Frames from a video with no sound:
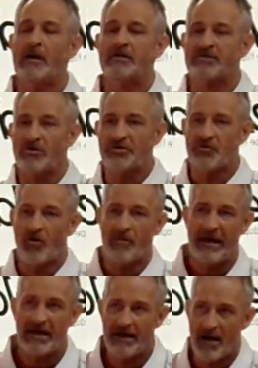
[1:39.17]
So in the short
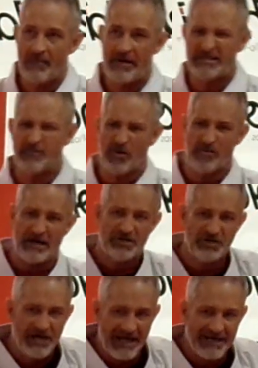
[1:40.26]
man, I'm basically putting my
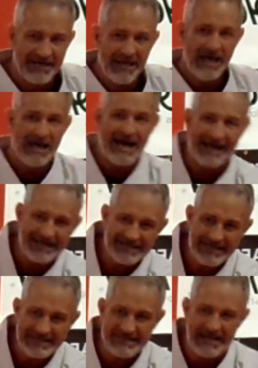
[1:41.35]
shin against
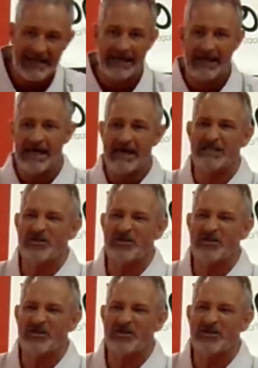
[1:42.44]
his knee, so